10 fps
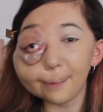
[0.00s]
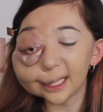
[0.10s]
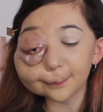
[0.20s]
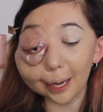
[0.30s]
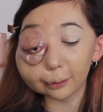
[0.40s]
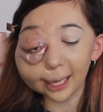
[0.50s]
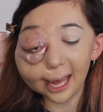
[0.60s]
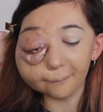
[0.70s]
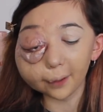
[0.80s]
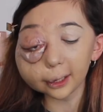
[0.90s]
Best powder
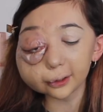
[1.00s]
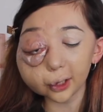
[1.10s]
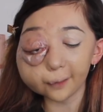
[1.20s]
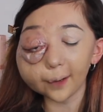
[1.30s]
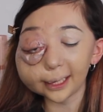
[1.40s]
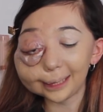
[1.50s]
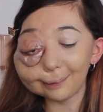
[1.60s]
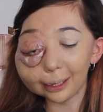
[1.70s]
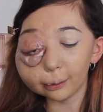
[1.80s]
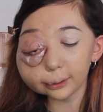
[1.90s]
ever, so finely
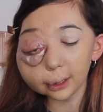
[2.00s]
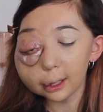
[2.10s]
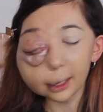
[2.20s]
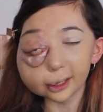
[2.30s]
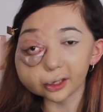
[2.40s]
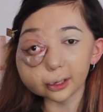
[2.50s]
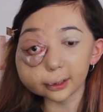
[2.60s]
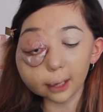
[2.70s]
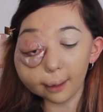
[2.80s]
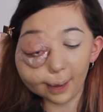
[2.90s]
milled. It's
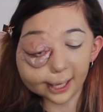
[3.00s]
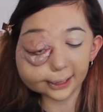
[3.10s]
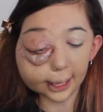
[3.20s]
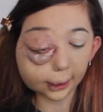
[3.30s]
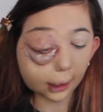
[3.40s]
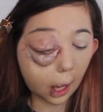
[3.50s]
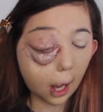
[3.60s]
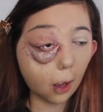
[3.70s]
just amazing.